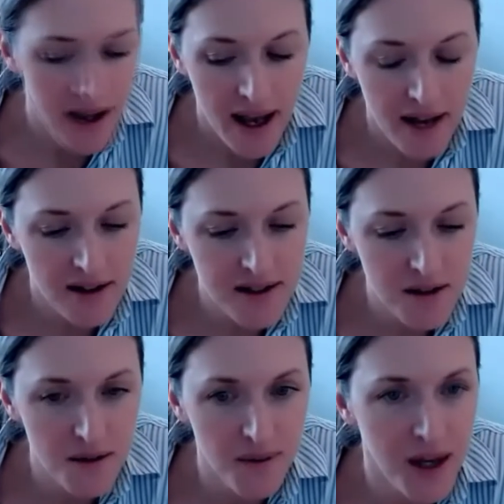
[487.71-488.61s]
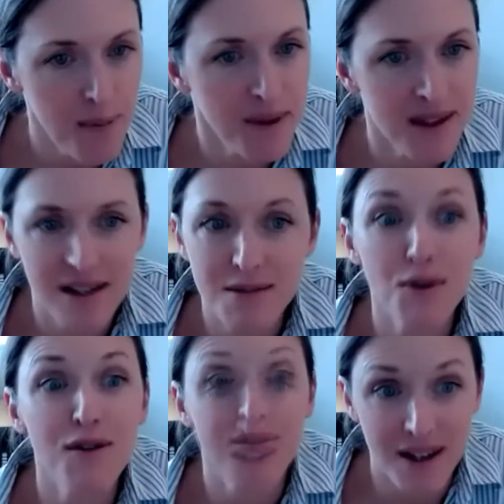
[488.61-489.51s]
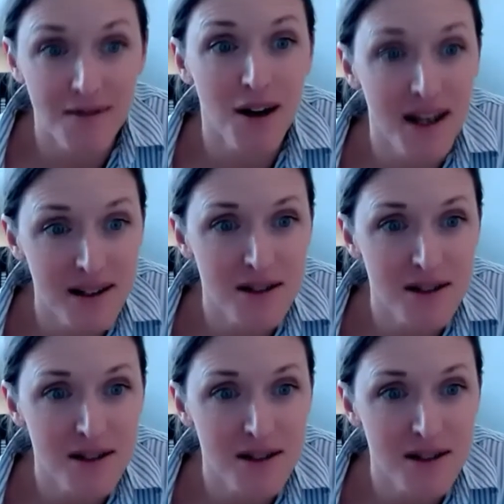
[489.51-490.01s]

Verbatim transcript: And also keeping things moving, right?